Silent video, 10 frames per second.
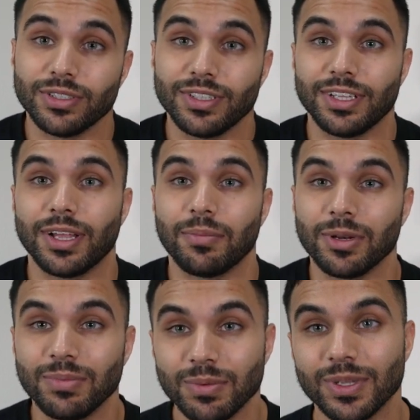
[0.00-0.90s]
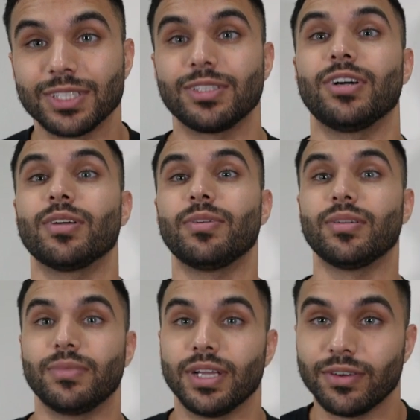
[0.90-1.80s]
Not many people like to talk about
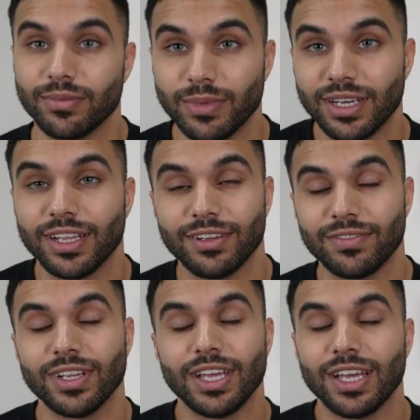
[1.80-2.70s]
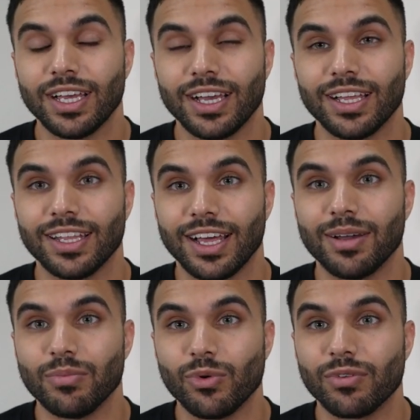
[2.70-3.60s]
it, but Arab men have a
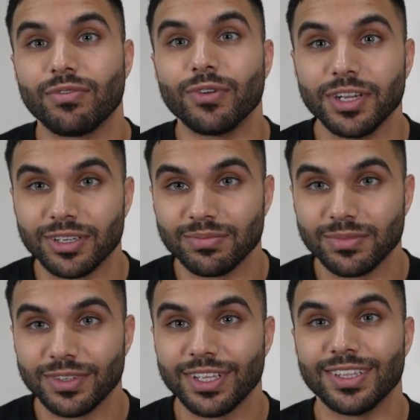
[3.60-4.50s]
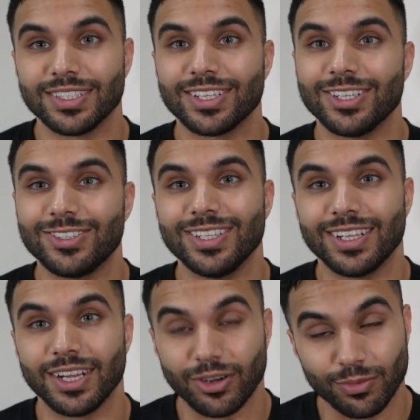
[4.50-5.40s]
lot more freedom in this country
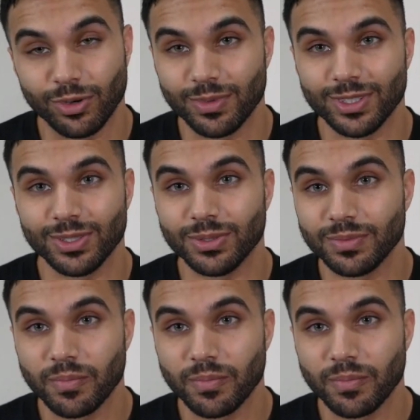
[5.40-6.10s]
than Arab women do.